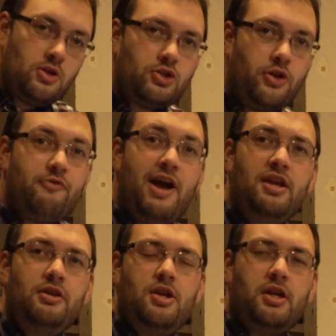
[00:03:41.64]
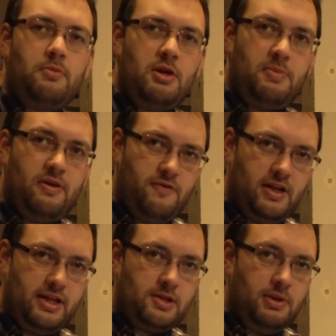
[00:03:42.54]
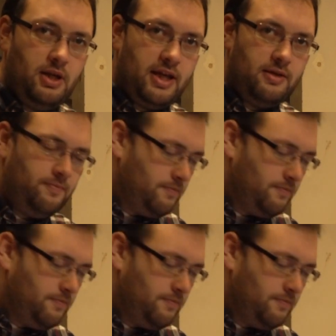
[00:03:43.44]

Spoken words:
So the radio unit can be a bit fiddly to plug in.